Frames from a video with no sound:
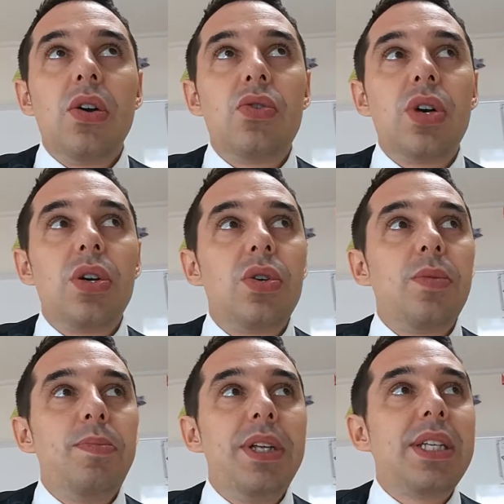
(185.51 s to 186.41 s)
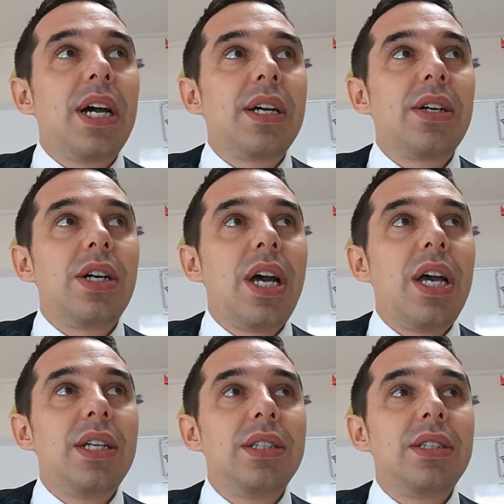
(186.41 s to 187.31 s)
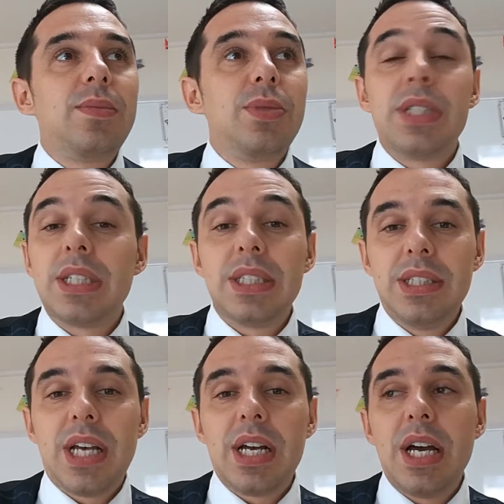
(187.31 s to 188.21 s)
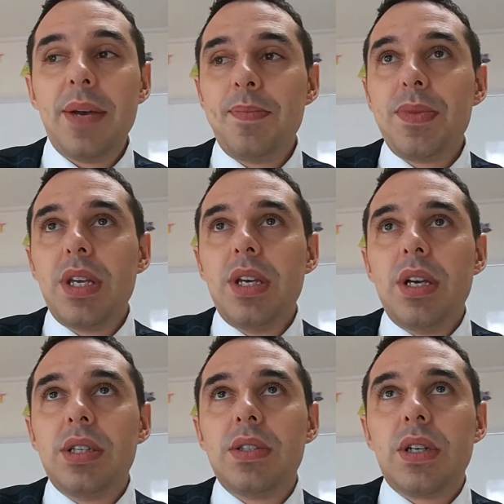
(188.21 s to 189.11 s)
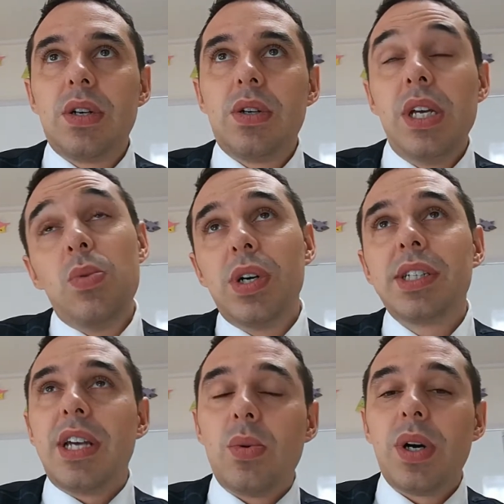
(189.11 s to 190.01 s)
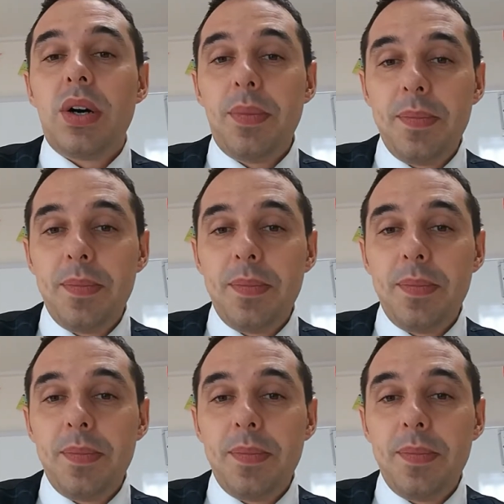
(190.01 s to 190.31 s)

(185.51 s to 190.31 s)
grow Mitaka and Musashi Sakai. So it works out well.